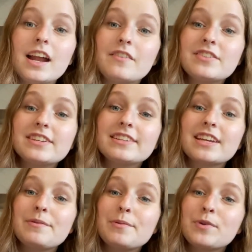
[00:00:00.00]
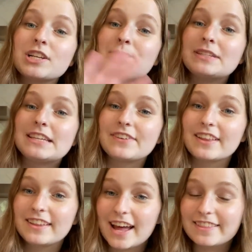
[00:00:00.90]
And obviously it's gonna be more specific
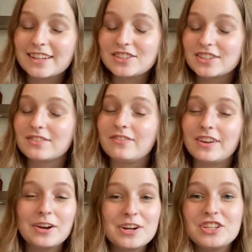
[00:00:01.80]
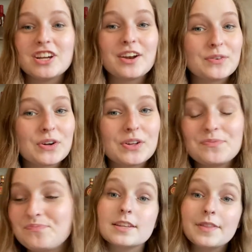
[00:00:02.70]
than that. That's just very
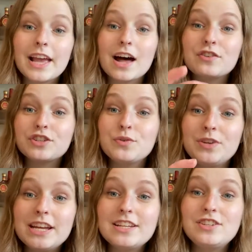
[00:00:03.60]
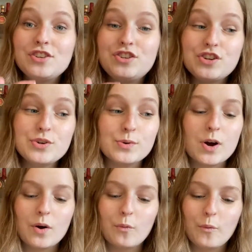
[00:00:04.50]
general. Something else you need to
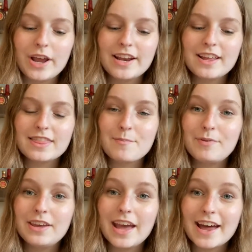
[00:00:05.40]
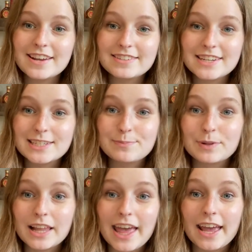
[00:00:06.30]
do when the pianist is
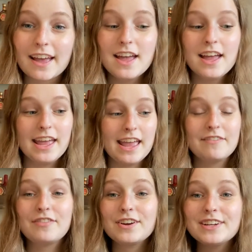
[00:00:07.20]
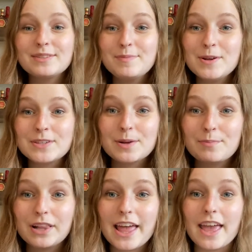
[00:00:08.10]
playing. If there is music
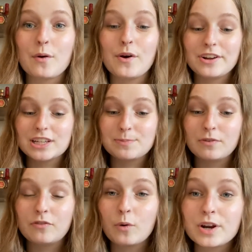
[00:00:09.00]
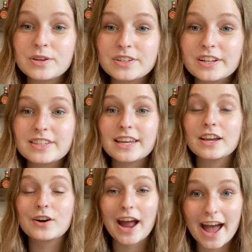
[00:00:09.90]
playing, whether it's before you start
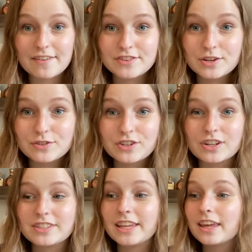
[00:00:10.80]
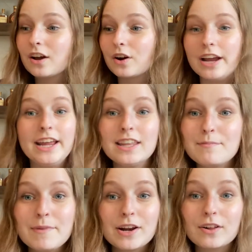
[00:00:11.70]
singing or after you start singing or in the
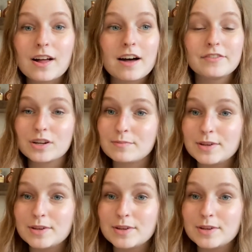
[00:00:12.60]
middle of your